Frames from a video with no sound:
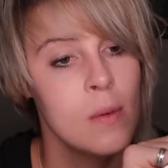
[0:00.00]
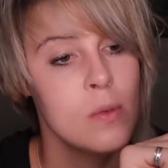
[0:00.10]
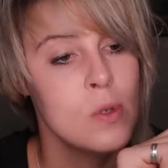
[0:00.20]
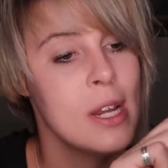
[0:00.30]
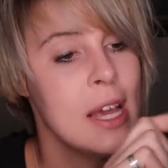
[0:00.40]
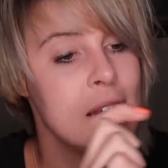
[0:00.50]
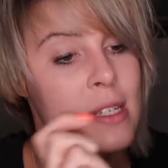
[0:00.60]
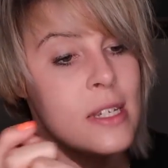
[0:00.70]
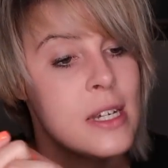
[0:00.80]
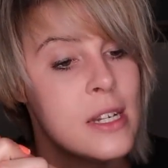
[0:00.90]
Between
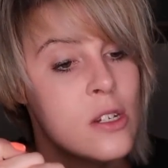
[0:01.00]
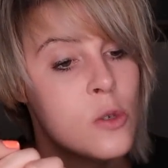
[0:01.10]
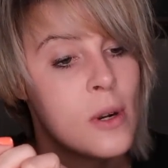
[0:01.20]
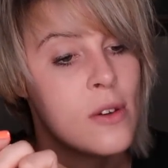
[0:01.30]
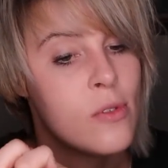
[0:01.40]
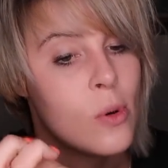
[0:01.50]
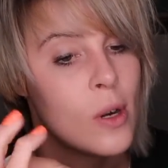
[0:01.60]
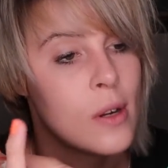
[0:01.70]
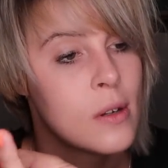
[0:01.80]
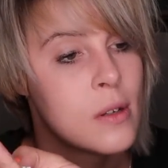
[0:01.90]
18 and
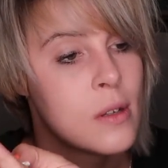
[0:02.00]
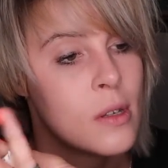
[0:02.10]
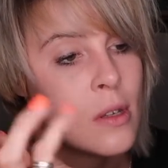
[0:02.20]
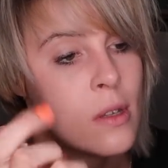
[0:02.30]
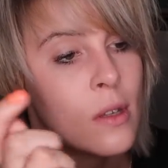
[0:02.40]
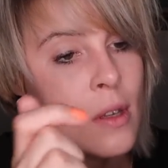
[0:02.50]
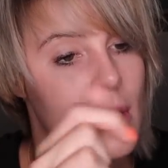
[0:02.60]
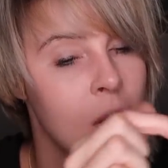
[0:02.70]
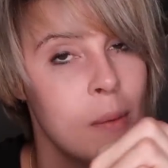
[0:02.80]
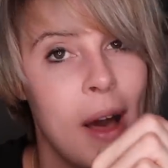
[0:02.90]
24.
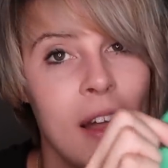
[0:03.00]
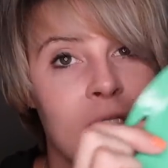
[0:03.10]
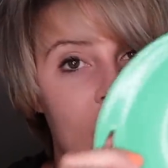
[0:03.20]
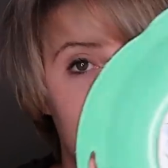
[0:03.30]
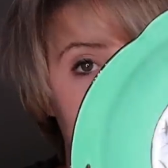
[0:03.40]
I love